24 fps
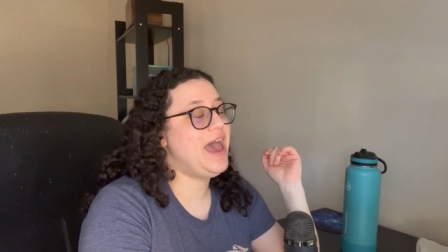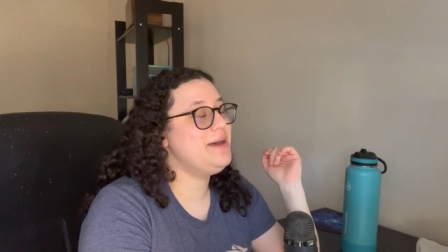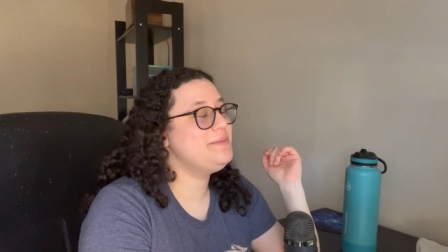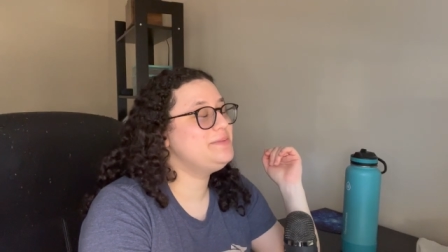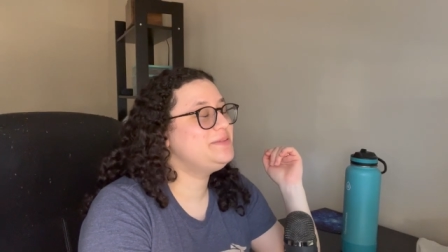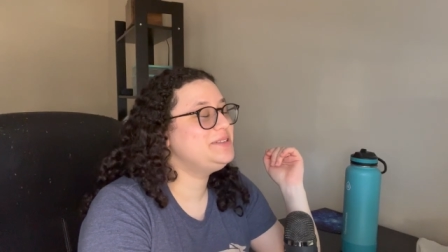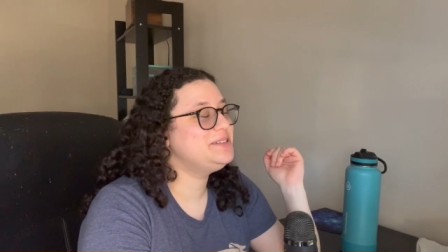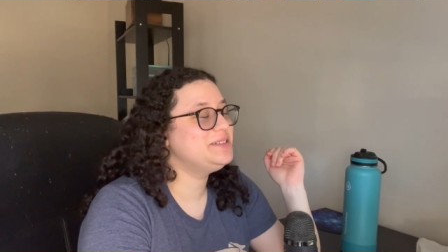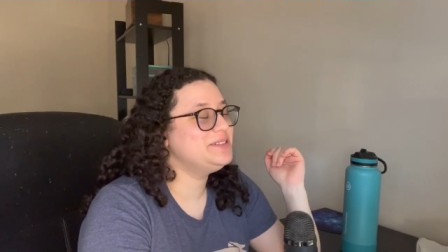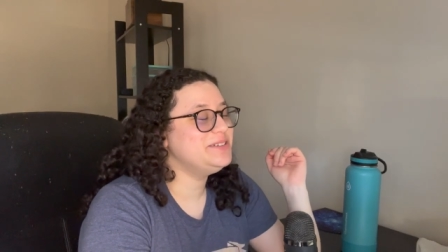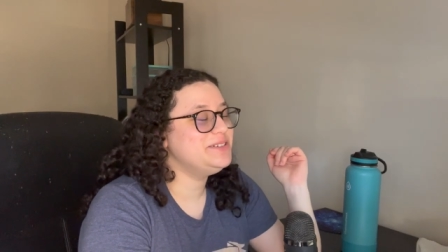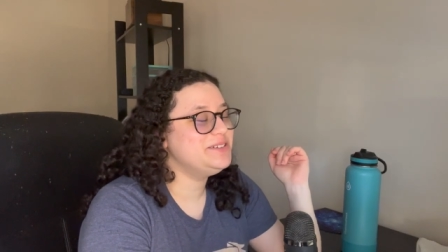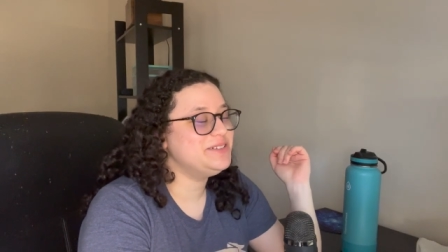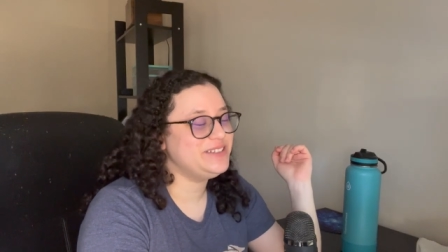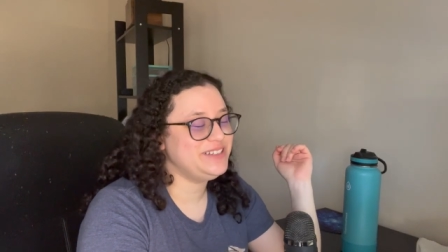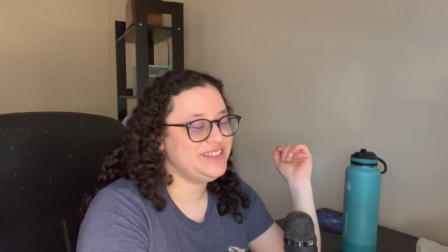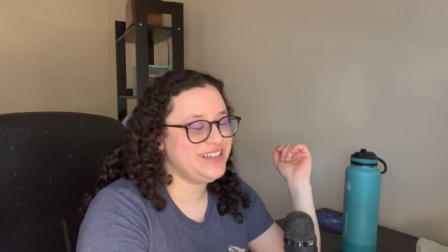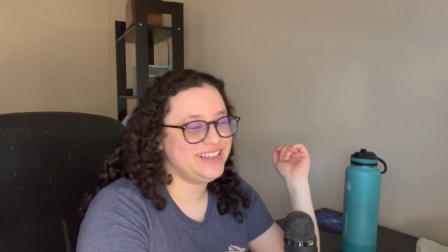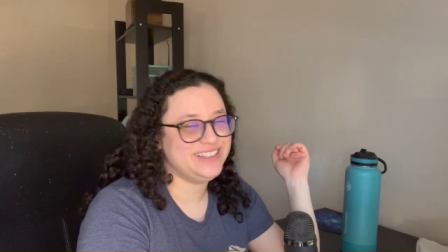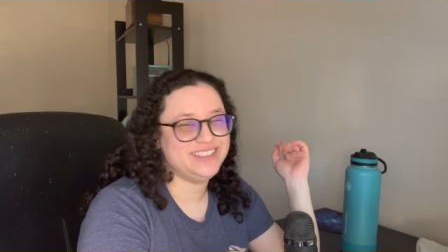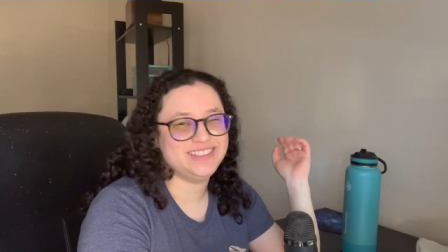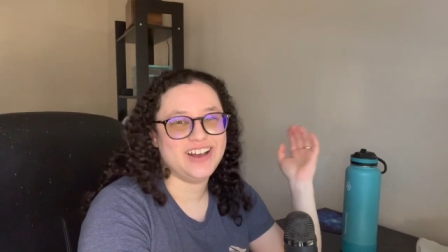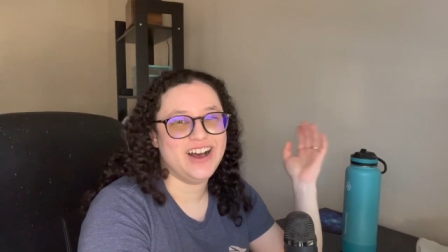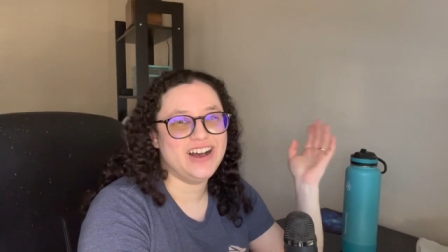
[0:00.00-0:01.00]
absolutely
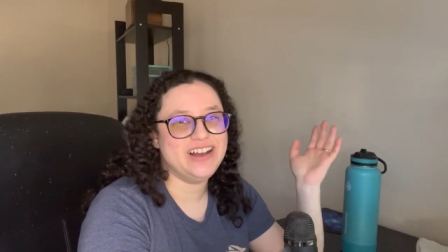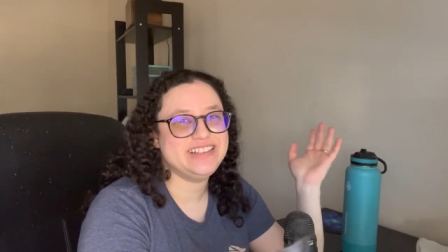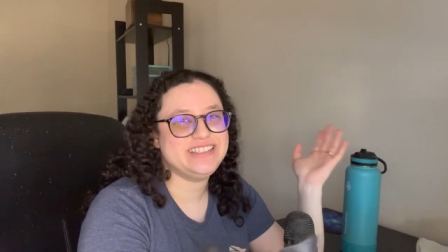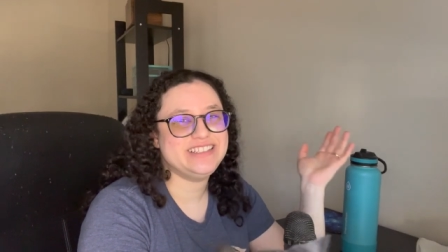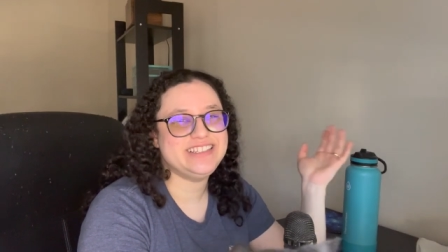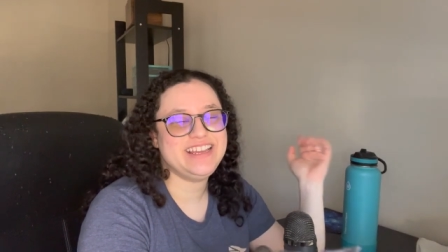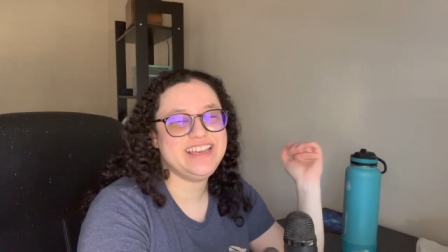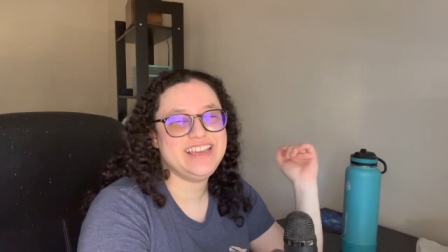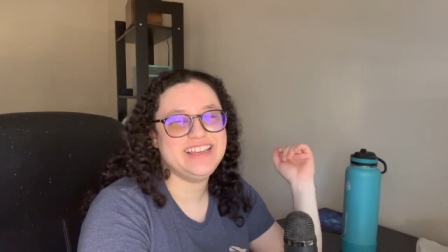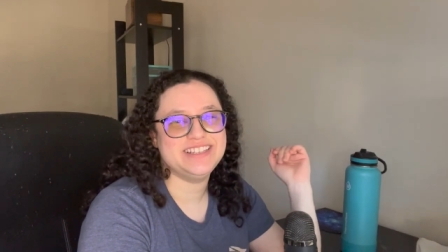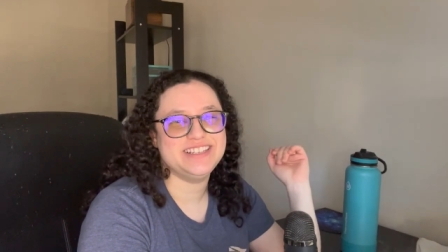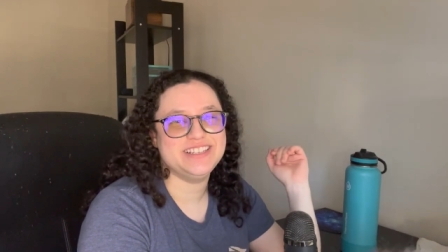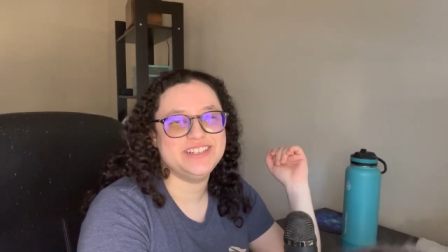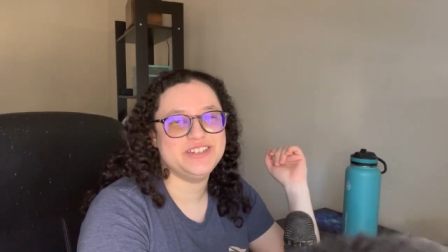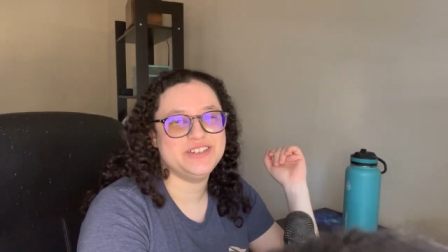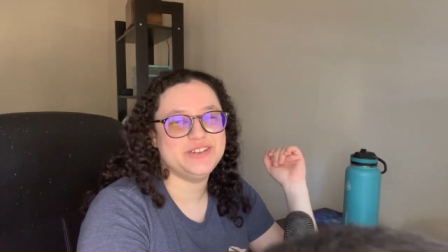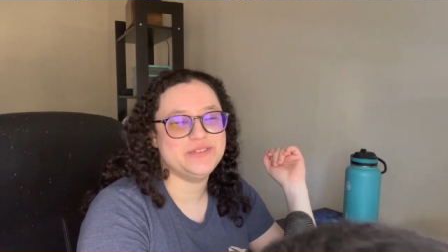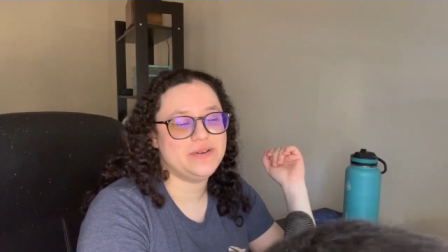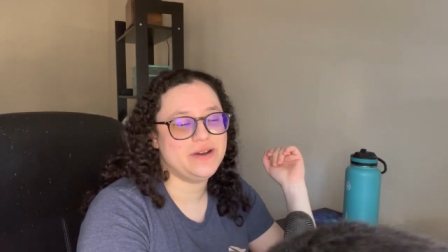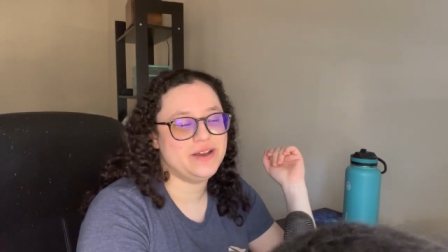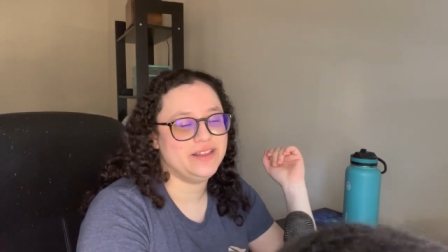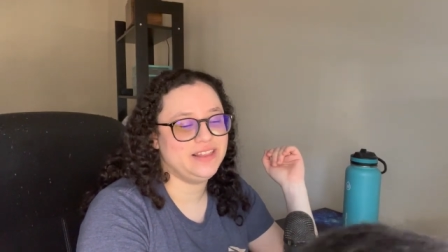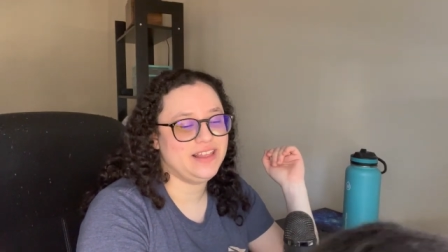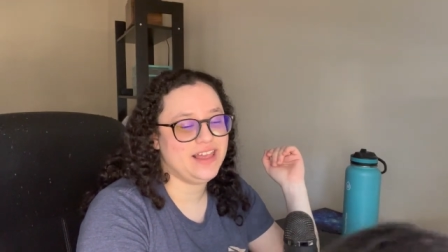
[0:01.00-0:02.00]
exhausting as a Jew
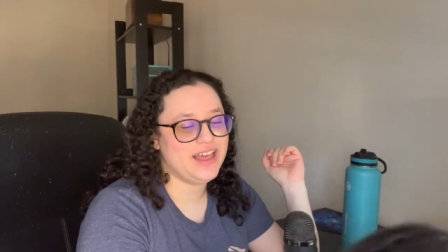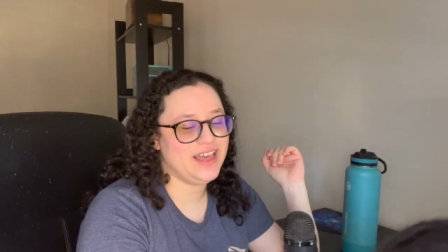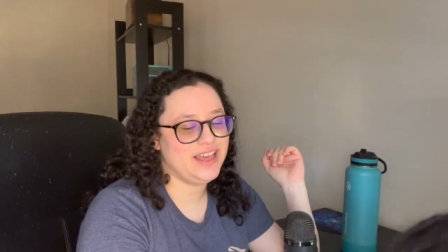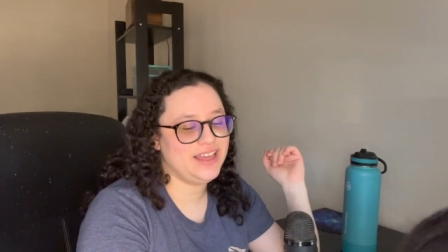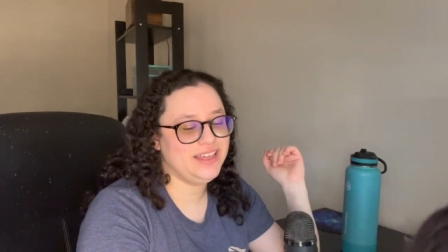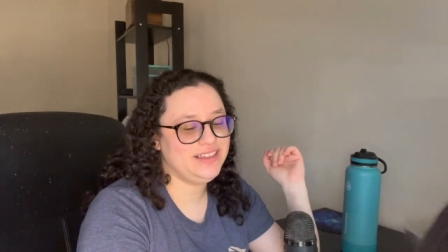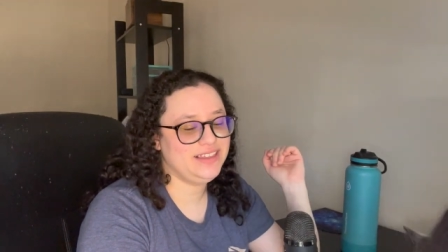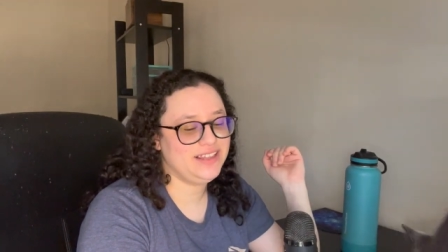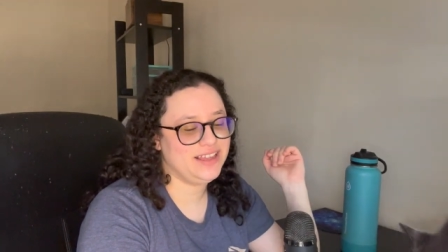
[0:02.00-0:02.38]
online.